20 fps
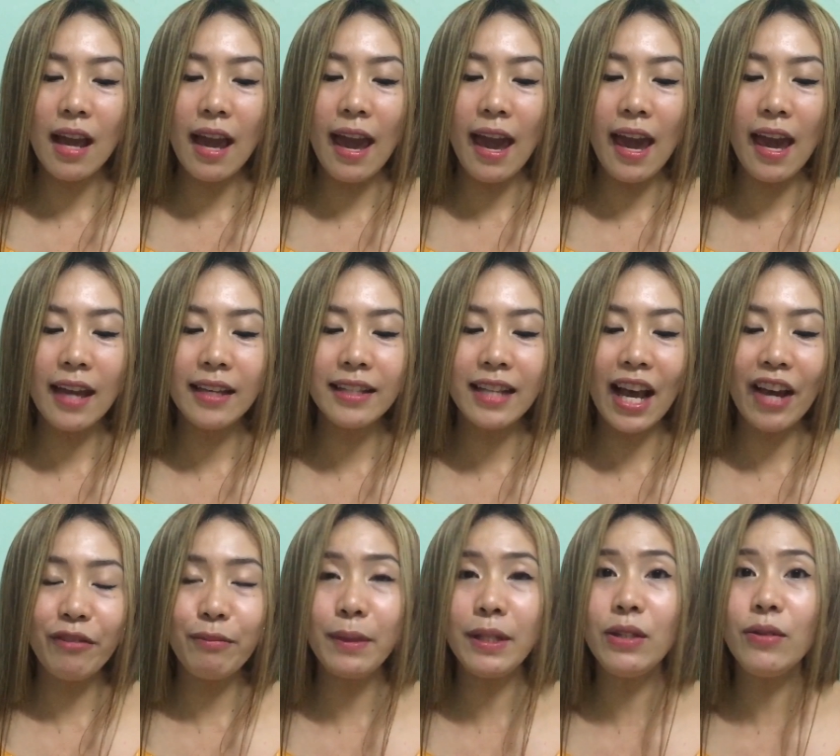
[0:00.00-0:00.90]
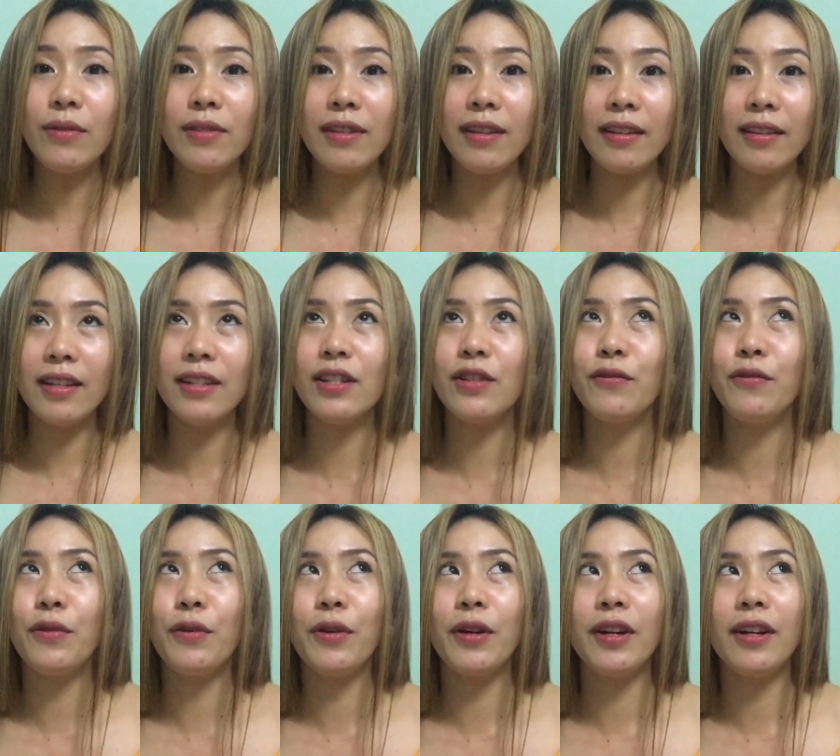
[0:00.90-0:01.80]
And I've been using this
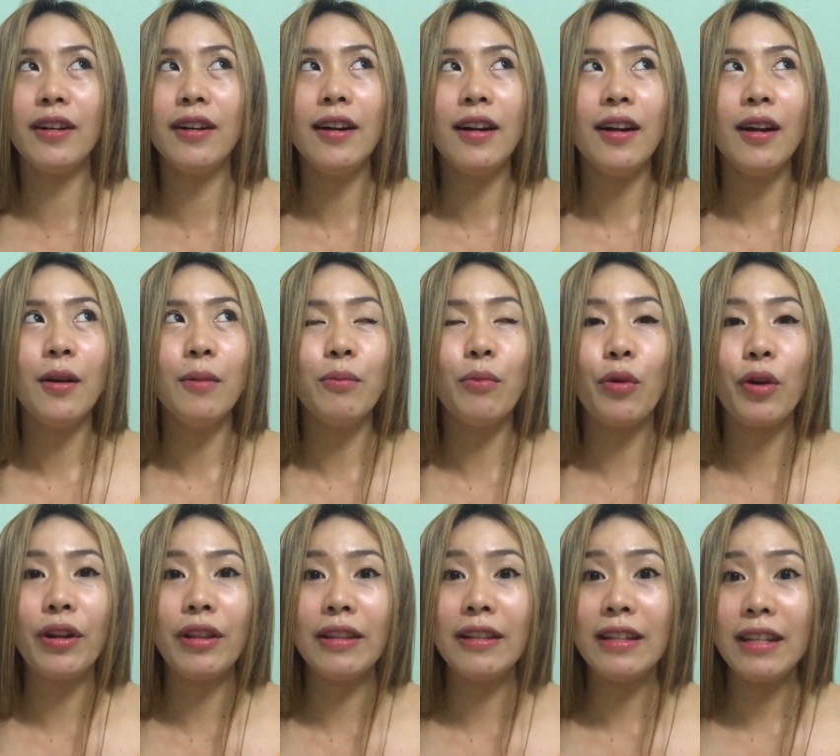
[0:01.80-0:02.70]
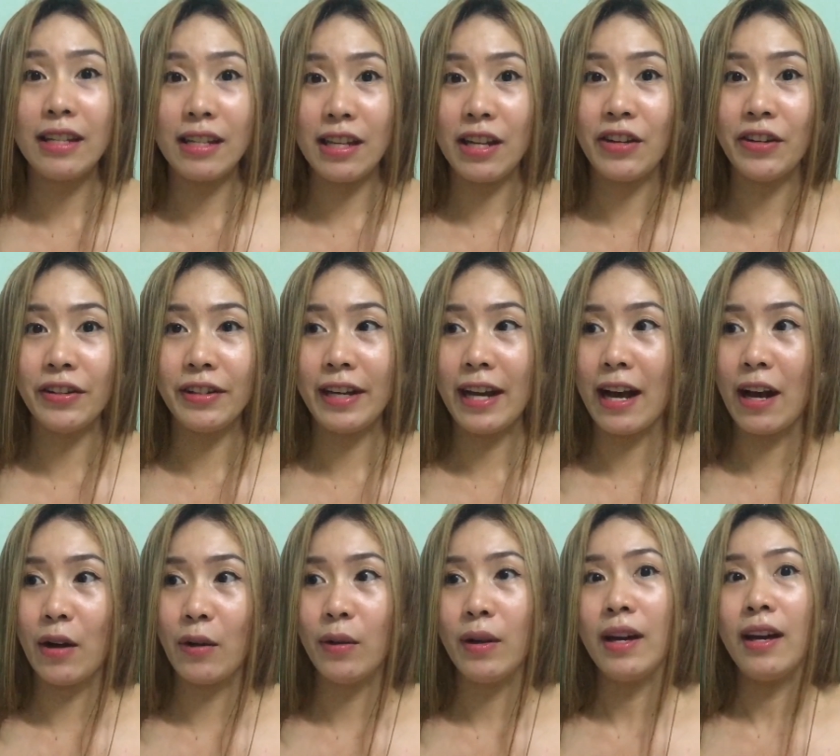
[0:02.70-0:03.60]
for more than a year
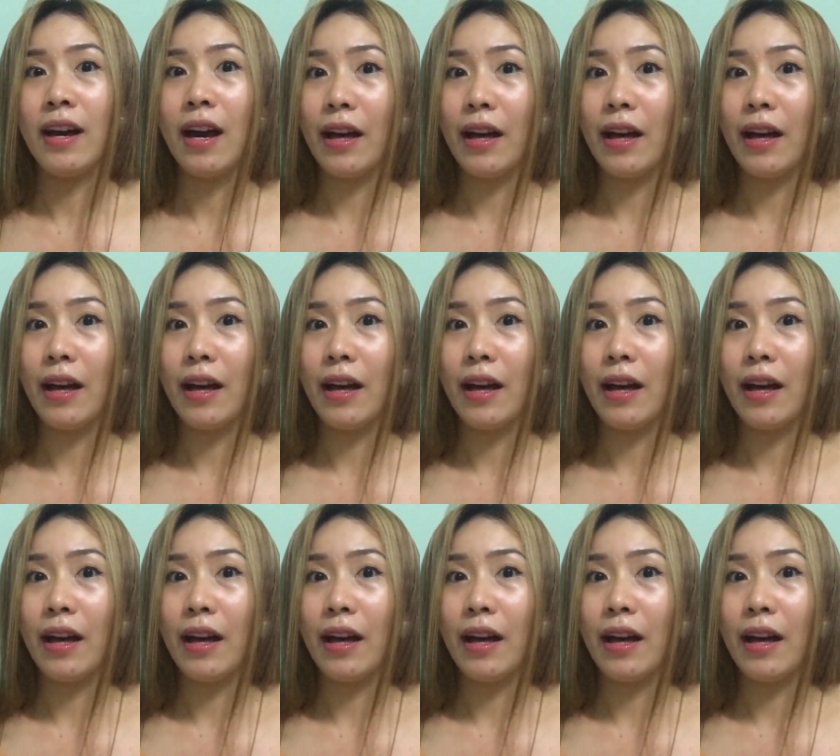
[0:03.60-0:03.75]
now.